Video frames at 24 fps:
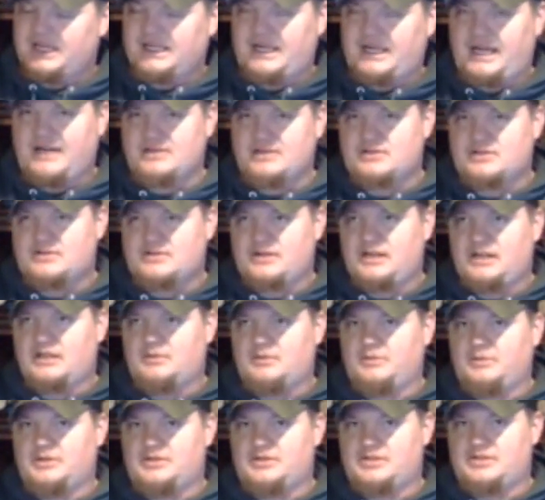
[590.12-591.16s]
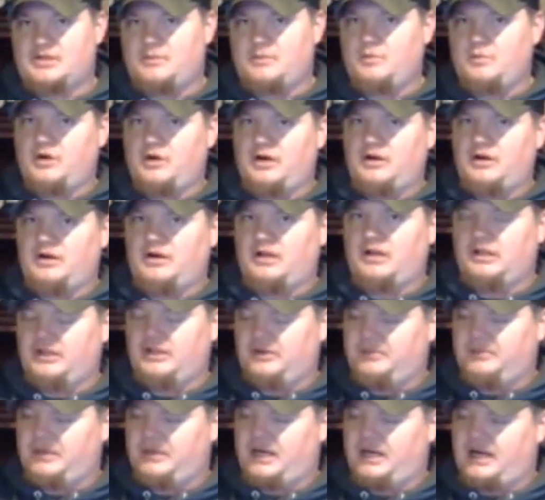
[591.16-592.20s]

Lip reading: a cask strength, but somewhere a little bit